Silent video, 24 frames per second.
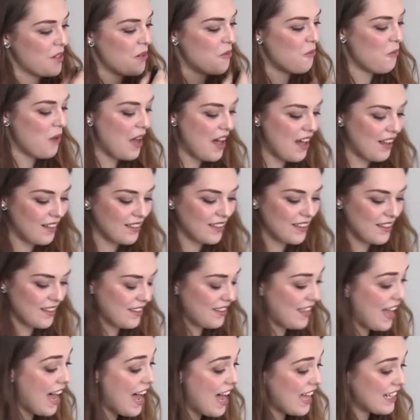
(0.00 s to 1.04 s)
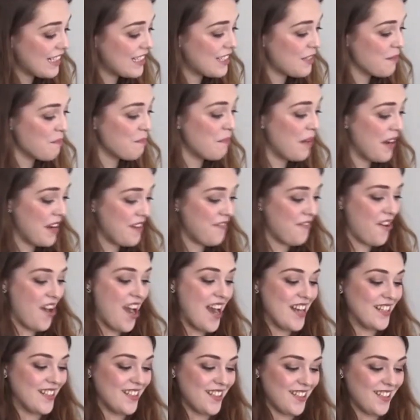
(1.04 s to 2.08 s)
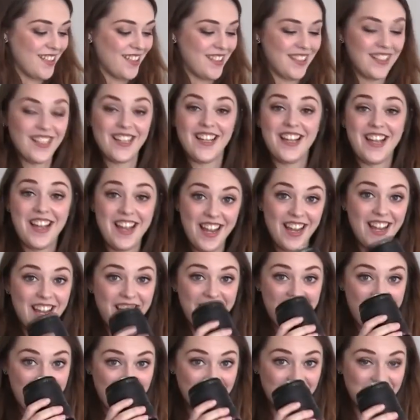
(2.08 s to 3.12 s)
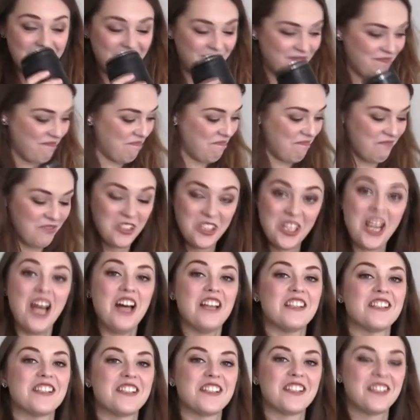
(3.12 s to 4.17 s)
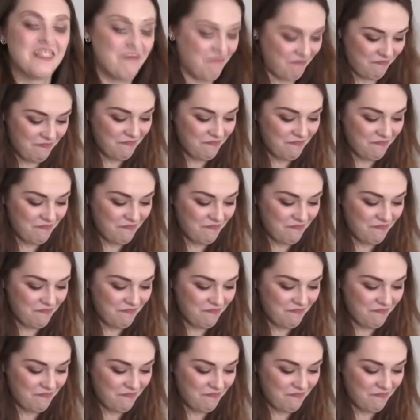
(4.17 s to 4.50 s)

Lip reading: Well, that, my friends, is just